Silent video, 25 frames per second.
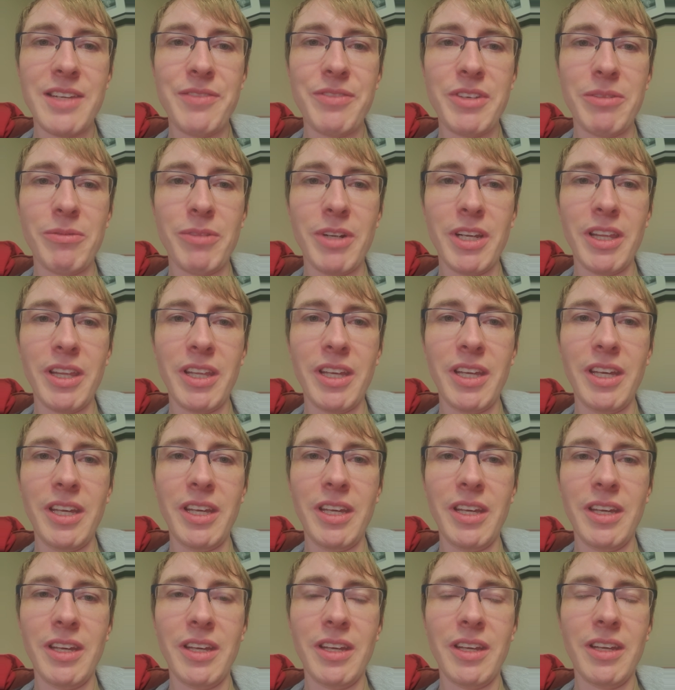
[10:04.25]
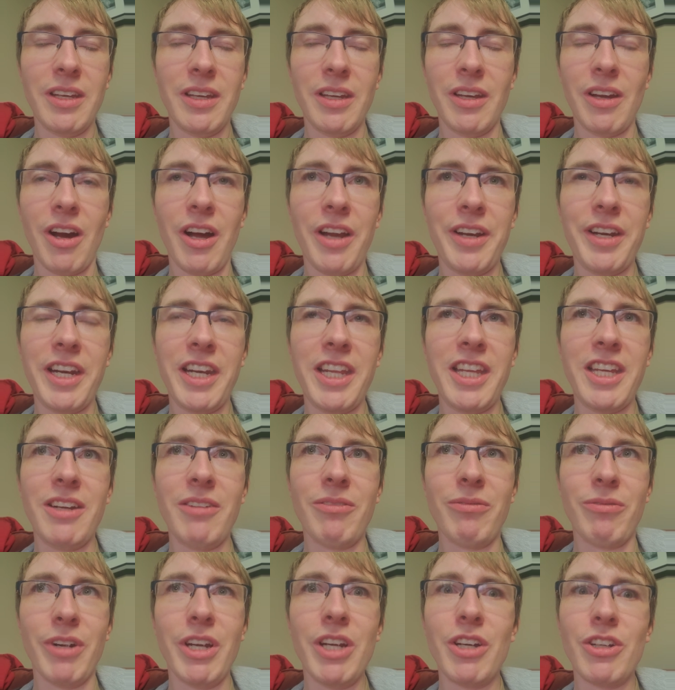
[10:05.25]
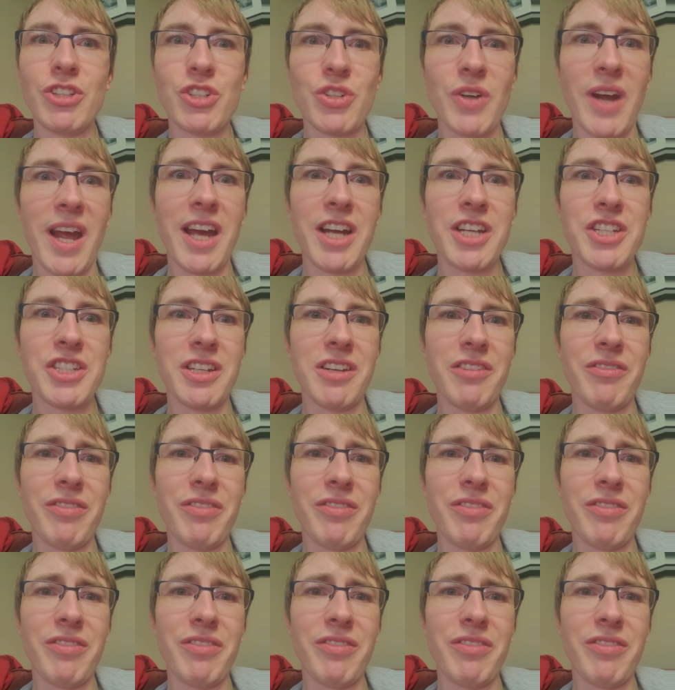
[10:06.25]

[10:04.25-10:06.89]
even really gotten any real traction.